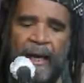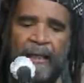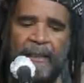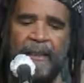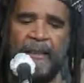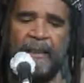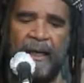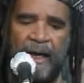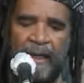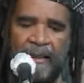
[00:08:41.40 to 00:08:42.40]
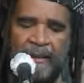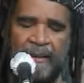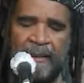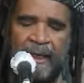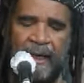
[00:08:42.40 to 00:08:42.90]
and
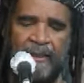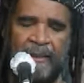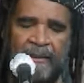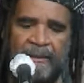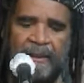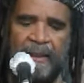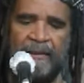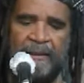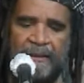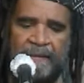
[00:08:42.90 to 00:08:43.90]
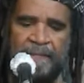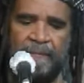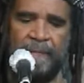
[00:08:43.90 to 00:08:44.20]
the colleagues tested